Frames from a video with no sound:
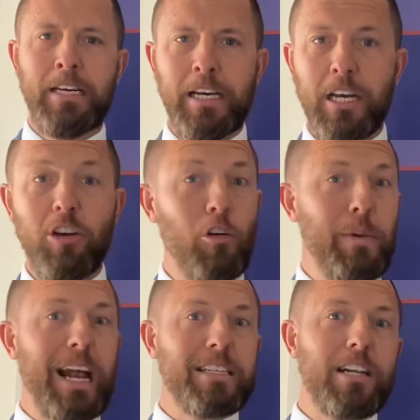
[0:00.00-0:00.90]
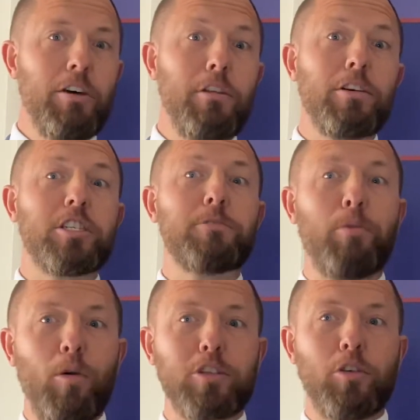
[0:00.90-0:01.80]
You'll all be glad to know that the
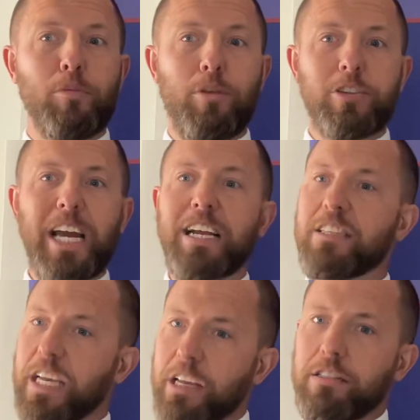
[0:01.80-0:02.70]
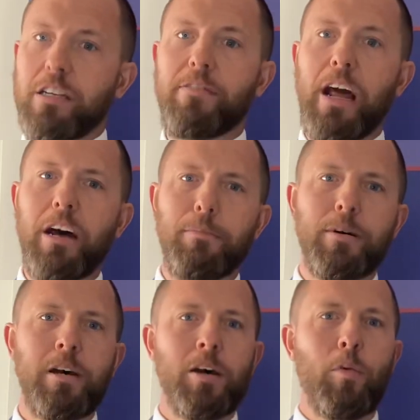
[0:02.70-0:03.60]
Sports Hall project continues to develop.
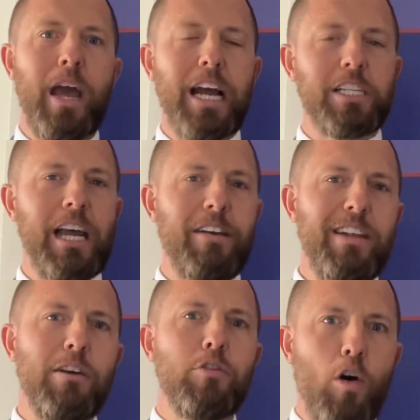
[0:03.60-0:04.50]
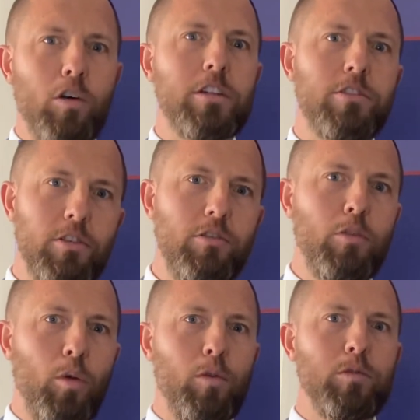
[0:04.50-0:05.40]
We actually have now knocked through the
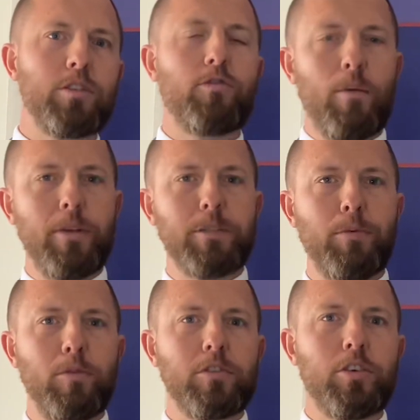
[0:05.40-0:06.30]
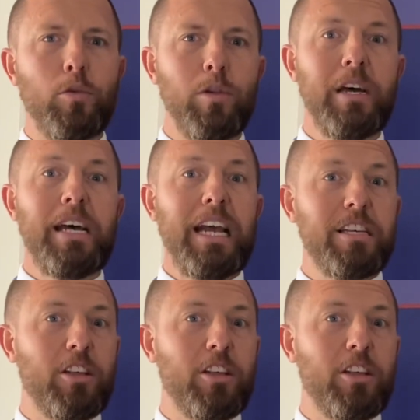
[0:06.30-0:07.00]
walls from the Sports Hall into the